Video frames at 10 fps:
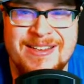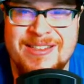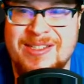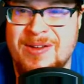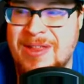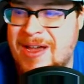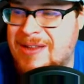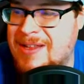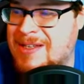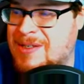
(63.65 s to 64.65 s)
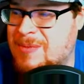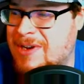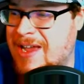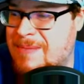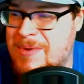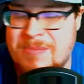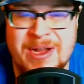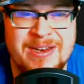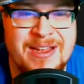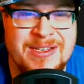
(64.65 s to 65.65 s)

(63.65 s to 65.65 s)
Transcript: So that that's what happened Monday.